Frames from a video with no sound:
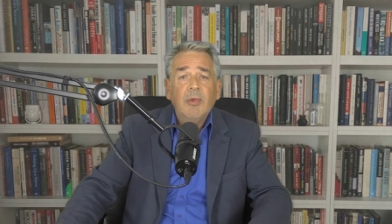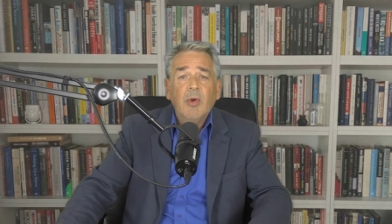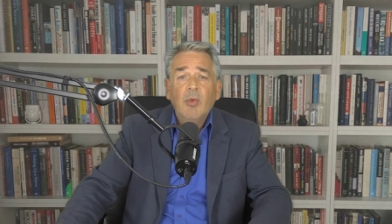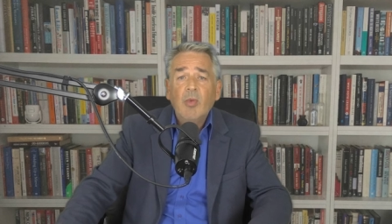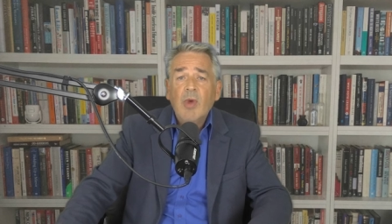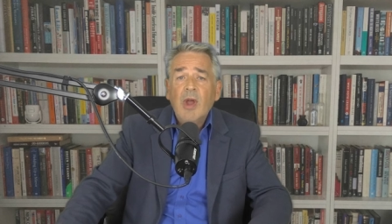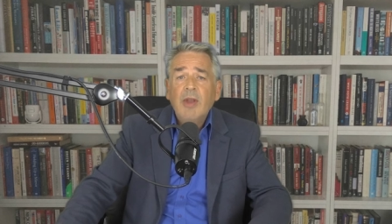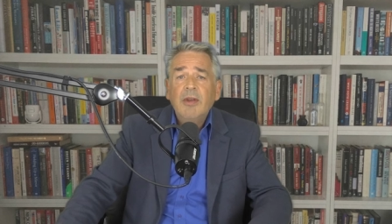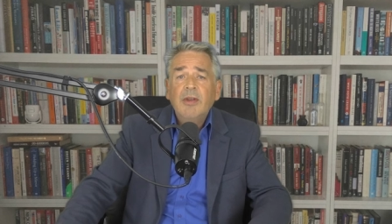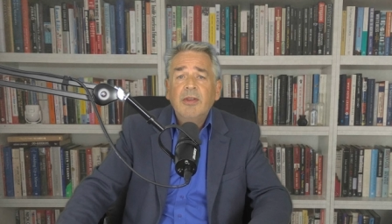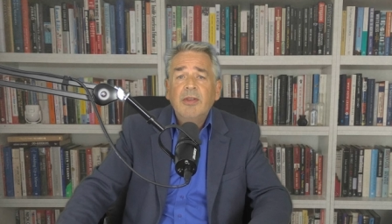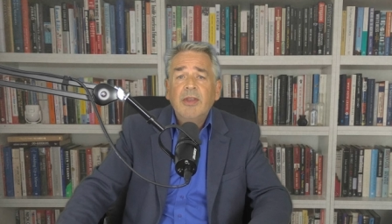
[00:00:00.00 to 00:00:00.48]
But
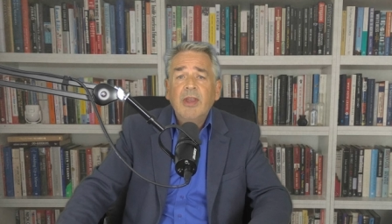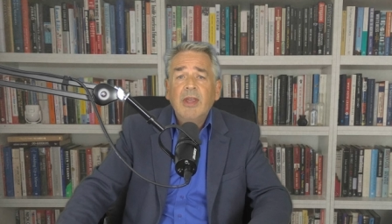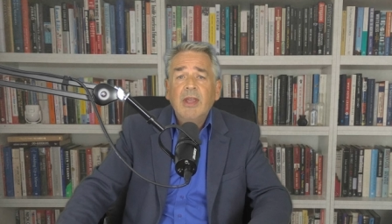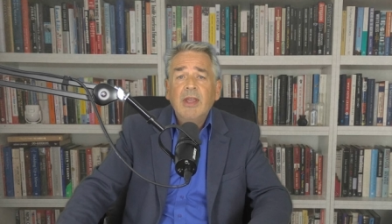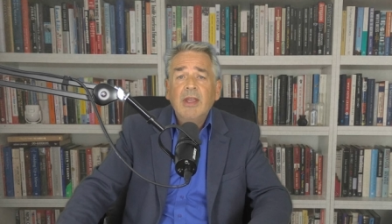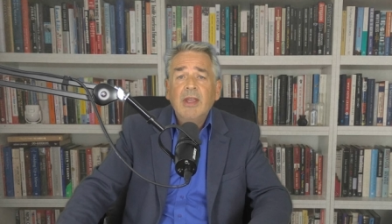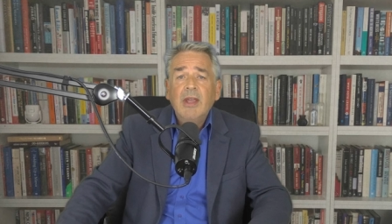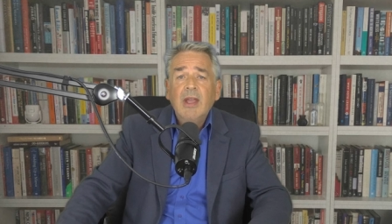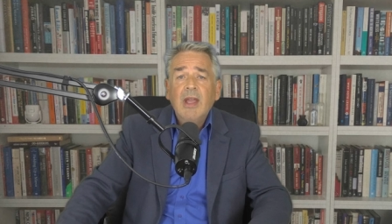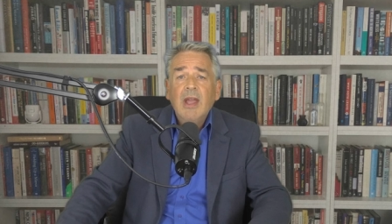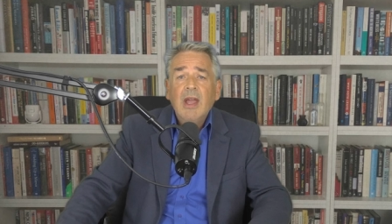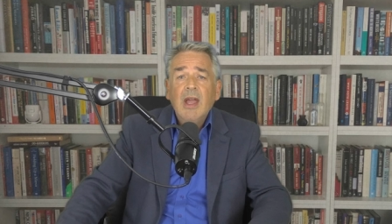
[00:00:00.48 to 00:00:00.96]
one
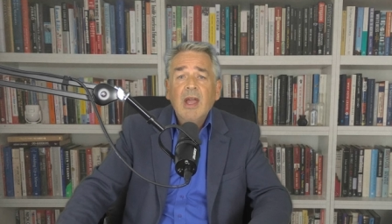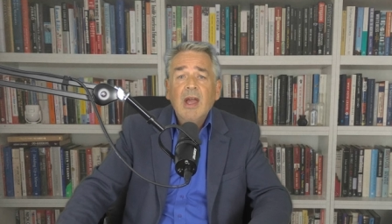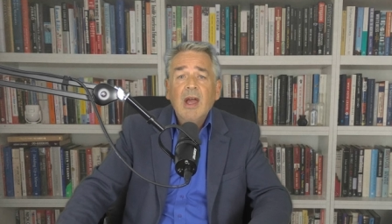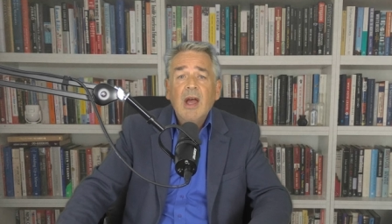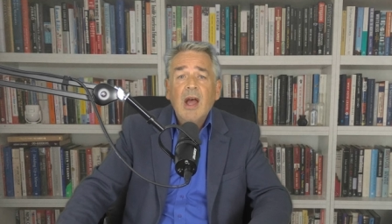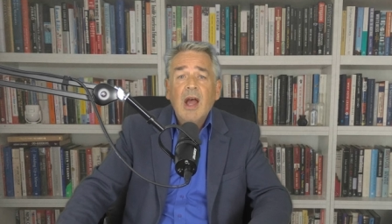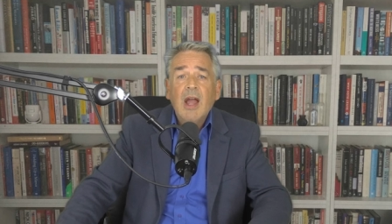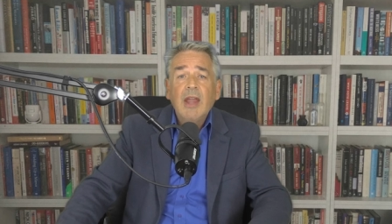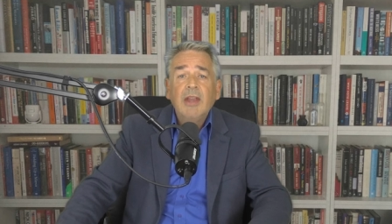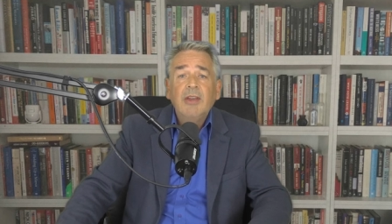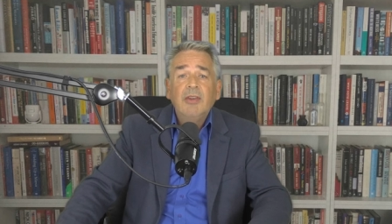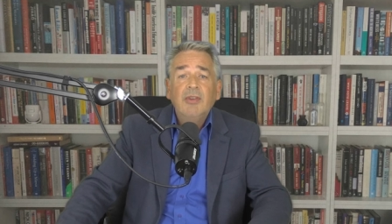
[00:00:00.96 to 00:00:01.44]
thing
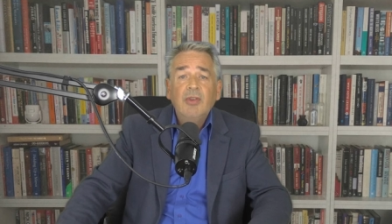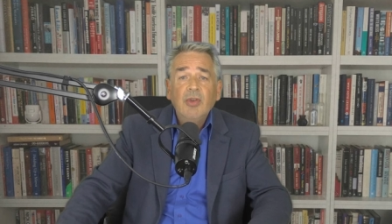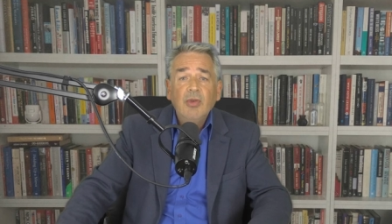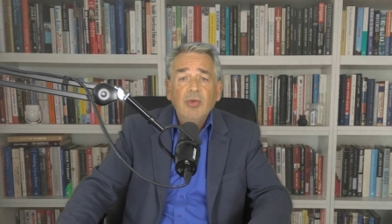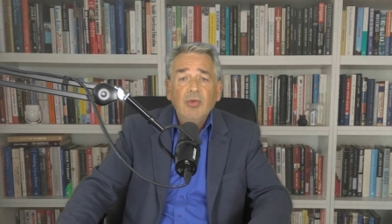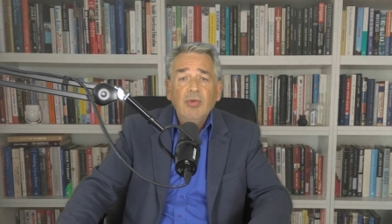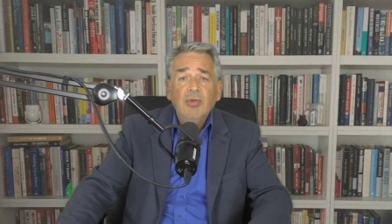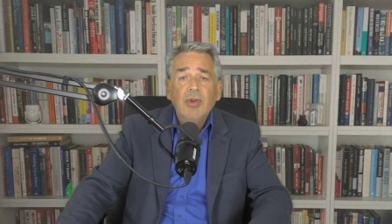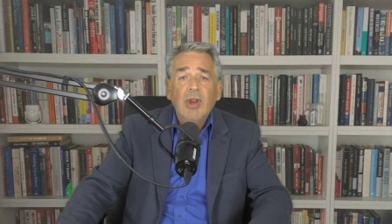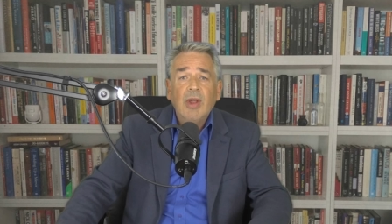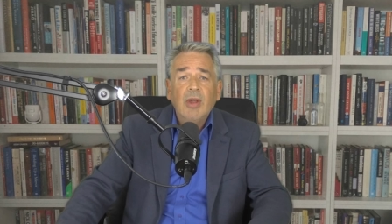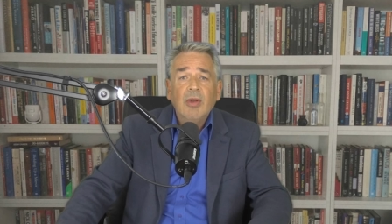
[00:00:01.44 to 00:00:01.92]
I
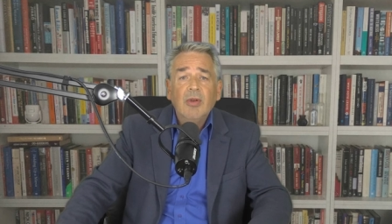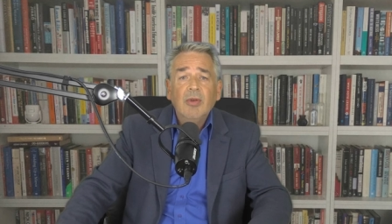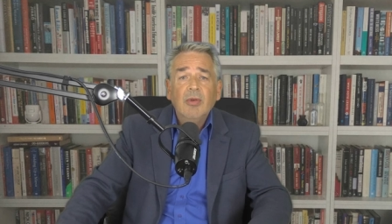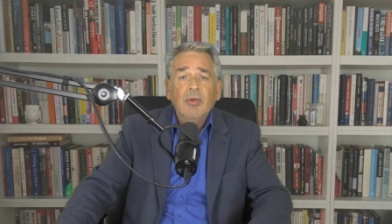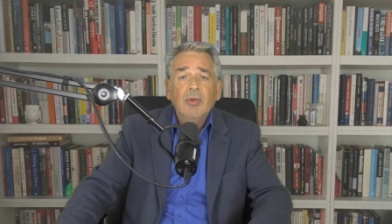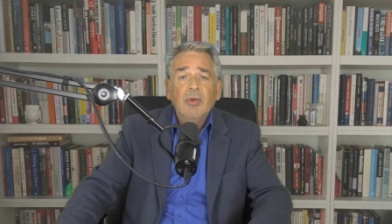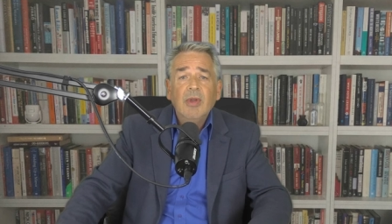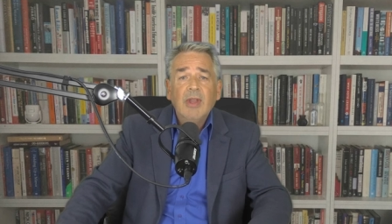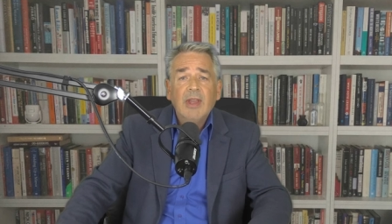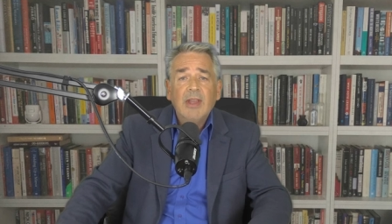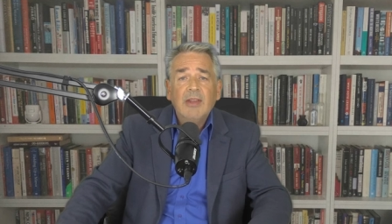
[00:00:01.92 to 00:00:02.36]
do know